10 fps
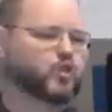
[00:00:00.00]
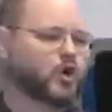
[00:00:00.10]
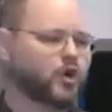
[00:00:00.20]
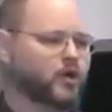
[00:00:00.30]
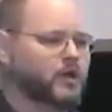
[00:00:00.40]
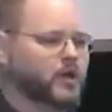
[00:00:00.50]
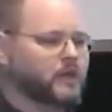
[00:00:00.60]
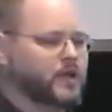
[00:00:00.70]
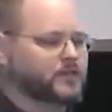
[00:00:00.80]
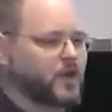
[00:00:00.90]
Word
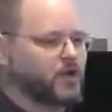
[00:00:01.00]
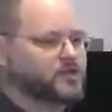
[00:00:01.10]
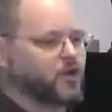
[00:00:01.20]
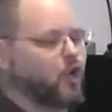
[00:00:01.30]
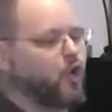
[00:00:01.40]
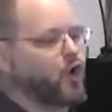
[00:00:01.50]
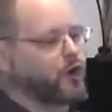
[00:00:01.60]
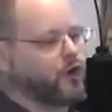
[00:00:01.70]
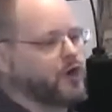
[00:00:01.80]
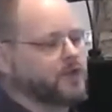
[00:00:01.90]
that there is an
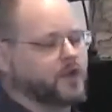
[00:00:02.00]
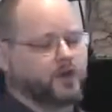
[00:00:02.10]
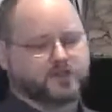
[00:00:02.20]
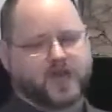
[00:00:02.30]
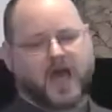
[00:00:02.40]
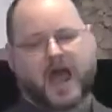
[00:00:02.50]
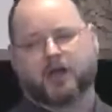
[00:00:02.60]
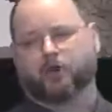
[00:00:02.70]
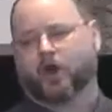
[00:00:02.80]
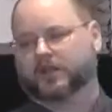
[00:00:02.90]
order, there is a
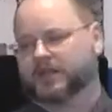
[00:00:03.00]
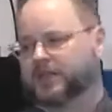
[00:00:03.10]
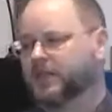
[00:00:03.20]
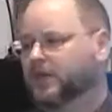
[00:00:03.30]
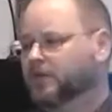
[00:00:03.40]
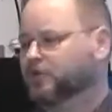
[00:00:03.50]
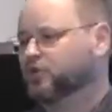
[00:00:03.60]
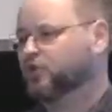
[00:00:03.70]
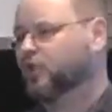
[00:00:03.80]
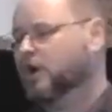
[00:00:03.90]
hierarchy
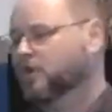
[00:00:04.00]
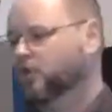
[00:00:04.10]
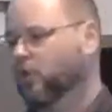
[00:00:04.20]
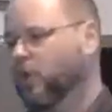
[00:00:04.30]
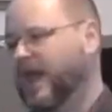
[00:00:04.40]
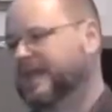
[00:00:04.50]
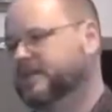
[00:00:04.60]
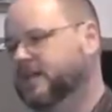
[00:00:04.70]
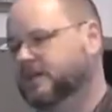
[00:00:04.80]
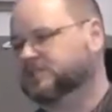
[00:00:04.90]
to the way He
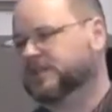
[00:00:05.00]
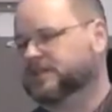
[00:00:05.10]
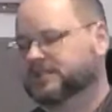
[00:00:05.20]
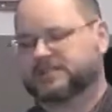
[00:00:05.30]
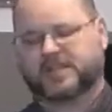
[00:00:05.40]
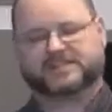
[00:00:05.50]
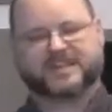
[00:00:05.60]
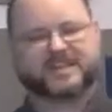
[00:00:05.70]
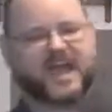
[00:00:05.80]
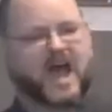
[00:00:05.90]
does things. It says
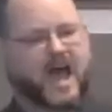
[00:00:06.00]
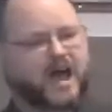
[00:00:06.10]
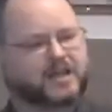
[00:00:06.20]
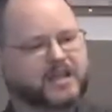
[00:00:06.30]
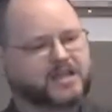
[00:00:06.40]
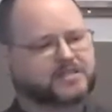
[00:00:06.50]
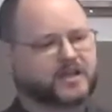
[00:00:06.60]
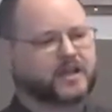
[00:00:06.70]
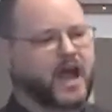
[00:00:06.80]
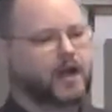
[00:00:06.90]
that God is
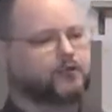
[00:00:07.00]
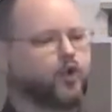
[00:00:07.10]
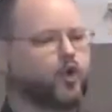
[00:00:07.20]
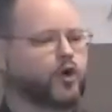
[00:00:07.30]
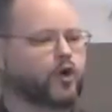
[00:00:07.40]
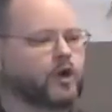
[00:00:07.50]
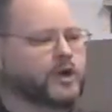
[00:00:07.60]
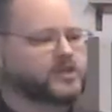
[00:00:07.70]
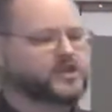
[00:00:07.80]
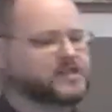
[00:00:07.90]
a God of order.
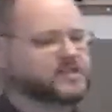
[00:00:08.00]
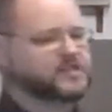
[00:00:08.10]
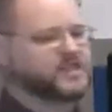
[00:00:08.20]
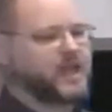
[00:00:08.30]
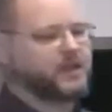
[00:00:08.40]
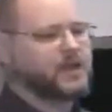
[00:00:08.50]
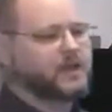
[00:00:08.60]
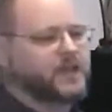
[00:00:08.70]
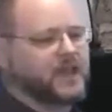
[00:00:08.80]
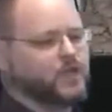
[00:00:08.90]
Jesus said
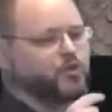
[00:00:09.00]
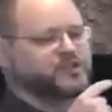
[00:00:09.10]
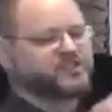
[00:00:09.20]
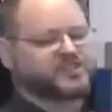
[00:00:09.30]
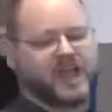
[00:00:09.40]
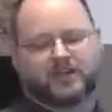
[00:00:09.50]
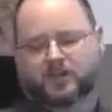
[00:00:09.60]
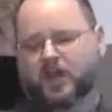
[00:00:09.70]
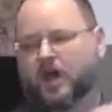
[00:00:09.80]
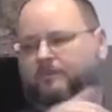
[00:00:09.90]
that He was
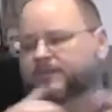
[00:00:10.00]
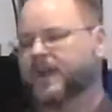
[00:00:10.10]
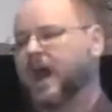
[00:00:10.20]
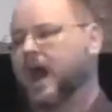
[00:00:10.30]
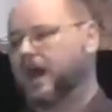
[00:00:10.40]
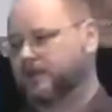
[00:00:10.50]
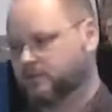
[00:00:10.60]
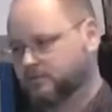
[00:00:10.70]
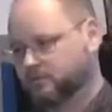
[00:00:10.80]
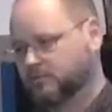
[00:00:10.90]
sent of God
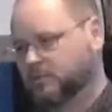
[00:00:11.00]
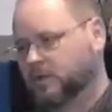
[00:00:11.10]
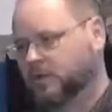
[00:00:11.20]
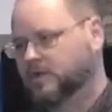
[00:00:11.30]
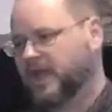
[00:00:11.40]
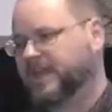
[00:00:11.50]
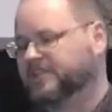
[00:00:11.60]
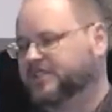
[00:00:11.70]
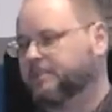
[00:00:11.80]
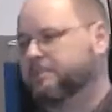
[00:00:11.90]
that he
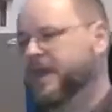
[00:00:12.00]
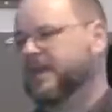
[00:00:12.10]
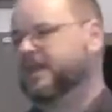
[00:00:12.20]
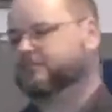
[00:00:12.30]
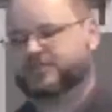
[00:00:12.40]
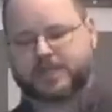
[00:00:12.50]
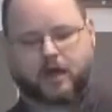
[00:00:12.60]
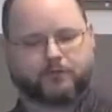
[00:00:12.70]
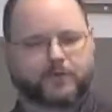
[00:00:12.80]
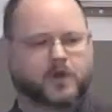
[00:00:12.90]
submitted
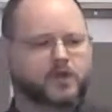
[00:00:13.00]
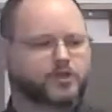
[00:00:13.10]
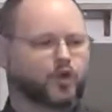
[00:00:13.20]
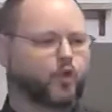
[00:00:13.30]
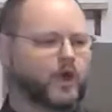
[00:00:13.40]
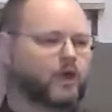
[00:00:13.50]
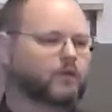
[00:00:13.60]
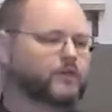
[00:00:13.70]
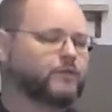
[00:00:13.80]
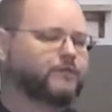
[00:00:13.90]
himself to the will
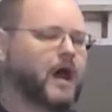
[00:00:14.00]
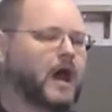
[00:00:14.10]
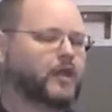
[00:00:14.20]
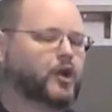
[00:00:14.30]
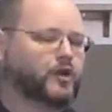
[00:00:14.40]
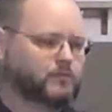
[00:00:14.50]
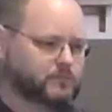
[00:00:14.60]
of the Father.